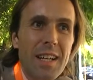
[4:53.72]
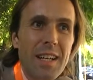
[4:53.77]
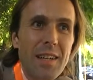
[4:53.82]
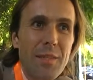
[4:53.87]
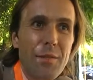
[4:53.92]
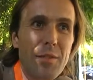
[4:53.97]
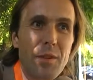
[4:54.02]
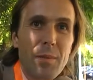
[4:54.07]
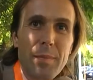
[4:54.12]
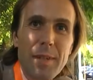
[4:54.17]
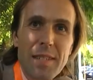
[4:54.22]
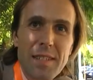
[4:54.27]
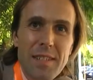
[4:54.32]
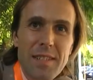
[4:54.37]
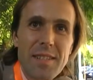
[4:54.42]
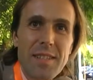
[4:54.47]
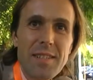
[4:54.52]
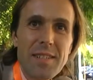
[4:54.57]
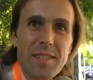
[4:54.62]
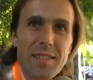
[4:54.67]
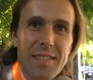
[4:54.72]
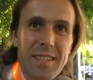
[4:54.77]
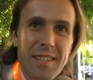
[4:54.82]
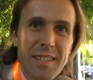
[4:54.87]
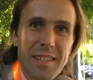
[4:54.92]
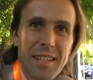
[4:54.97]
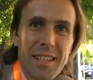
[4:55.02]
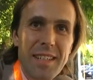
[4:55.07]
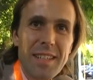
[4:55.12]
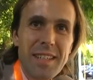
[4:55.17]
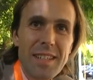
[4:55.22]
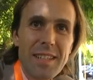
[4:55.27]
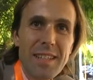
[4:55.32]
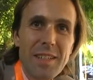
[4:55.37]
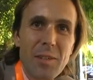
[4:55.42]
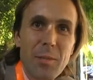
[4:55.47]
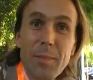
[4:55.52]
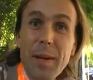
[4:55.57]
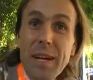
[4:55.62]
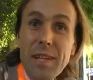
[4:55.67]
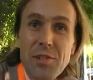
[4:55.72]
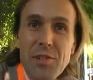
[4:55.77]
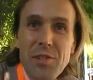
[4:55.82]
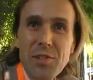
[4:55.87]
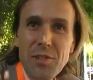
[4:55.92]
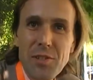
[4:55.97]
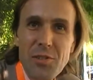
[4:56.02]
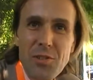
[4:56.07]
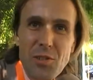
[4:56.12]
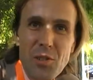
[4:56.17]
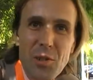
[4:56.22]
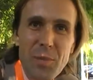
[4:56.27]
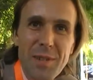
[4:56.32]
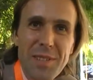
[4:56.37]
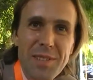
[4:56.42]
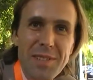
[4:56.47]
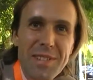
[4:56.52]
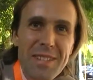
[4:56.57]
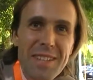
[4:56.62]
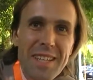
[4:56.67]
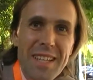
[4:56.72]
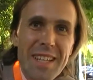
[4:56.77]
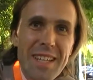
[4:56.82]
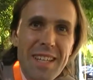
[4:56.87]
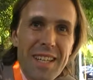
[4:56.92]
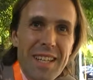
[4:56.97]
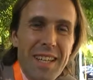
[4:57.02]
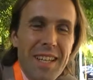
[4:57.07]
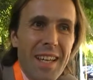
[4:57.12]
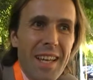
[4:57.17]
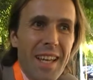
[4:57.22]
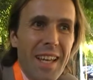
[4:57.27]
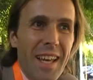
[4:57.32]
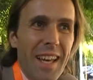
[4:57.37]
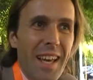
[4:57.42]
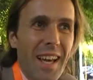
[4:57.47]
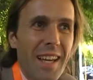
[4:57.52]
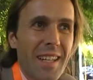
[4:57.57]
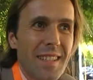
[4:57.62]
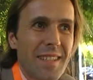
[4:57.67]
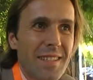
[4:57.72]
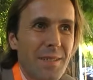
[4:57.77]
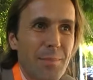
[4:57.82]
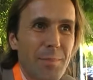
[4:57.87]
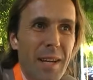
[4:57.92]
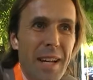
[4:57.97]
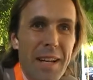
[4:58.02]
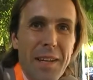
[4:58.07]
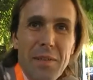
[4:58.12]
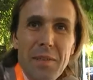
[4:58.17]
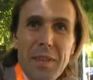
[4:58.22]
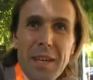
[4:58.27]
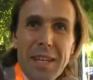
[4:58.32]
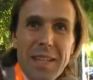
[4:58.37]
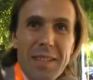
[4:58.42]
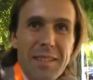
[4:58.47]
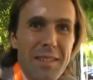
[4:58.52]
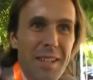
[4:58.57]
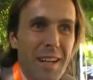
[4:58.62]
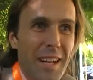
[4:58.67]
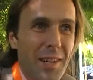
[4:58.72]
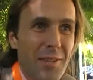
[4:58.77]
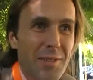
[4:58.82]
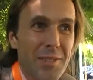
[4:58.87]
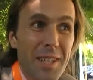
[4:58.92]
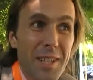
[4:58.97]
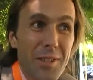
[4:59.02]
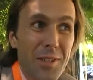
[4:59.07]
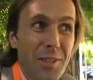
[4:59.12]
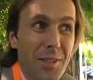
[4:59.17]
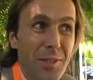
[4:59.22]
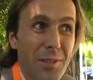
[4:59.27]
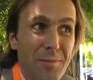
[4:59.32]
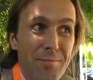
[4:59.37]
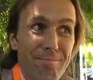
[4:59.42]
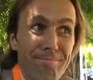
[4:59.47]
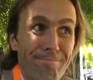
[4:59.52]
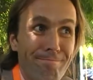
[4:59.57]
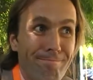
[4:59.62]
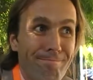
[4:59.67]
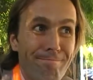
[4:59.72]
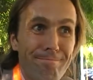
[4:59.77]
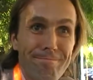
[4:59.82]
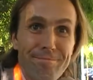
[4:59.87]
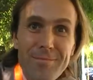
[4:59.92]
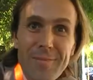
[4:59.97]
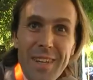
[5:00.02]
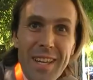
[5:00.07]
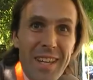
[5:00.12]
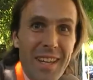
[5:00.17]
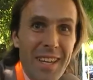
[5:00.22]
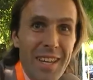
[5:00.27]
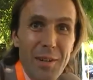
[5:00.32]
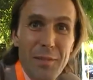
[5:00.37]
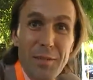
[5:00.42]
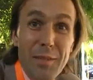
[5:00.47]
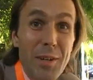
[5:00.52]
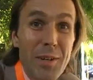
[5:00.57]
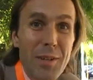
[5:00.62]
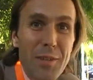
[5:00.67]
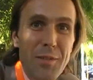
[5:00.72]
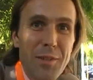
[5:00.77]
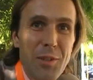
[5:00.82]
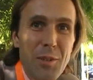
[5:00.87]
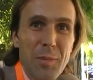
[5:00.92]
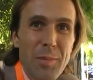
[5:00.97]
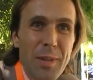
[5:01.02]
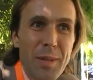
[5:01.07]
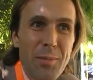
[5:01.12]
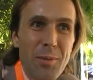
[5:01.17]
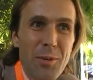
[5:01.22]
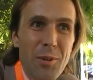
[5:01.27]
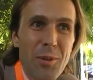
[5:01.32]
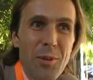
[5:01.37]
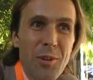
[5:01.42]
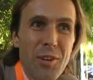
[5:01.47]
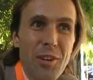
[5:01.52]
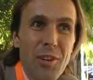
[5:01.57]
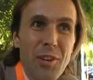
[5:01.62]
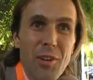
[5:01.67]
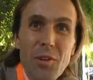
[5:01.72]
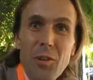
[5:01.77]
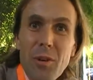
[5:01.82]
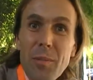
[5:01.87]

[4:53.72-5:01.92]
for businesses and, and compassionate consumers. And back then, I'll tell you, very few people knew